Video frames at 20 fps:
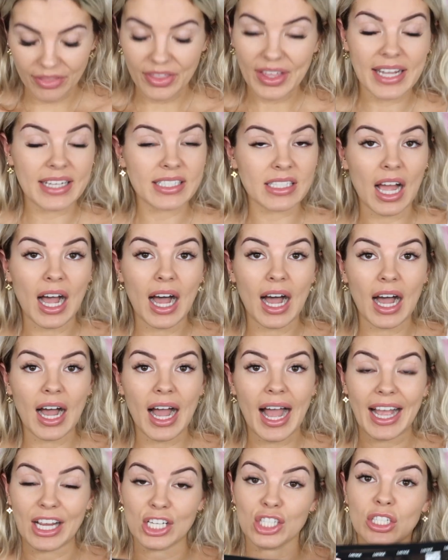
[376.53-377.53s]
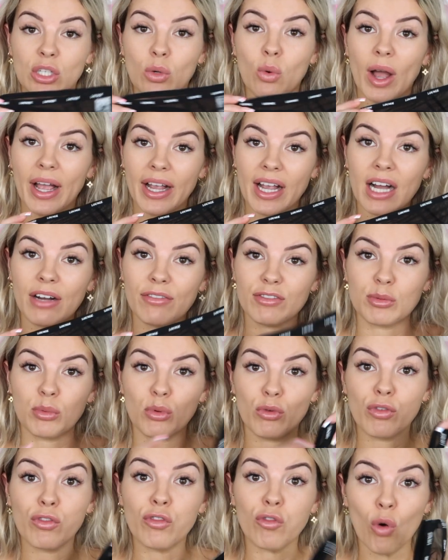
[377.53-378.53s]
These are actually quite
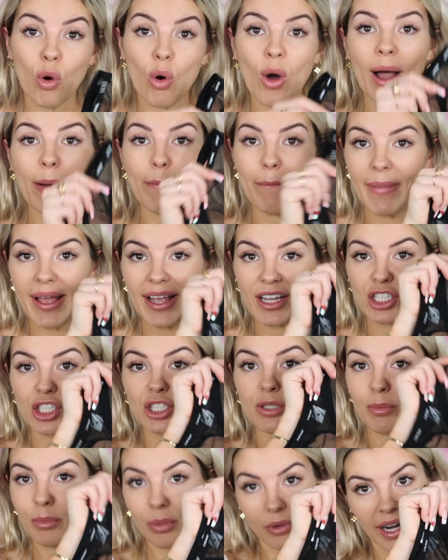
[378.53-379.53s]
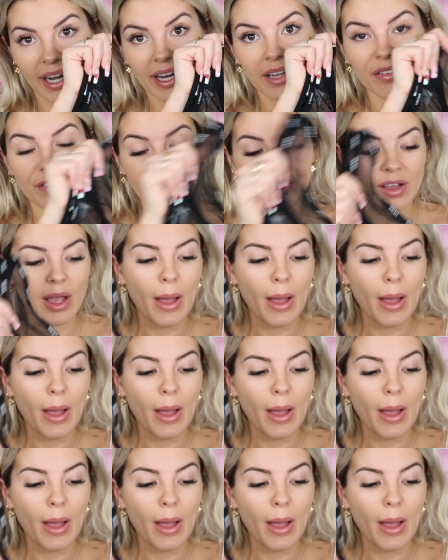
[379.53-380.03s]
comfortable for a mesh brief.